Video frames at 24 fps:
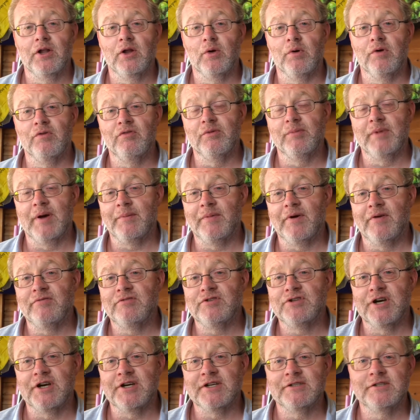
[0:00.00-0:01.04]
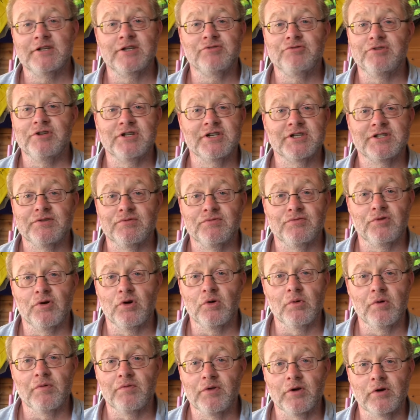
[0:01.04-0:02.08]
one from MFJ, is literally just a
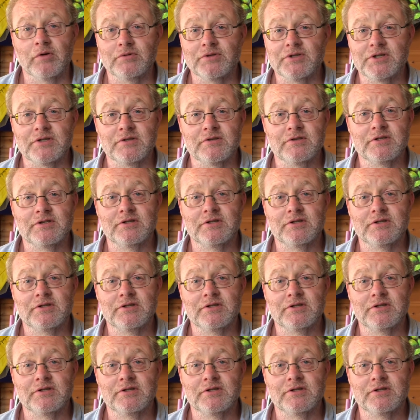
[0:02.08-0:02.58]
row of those.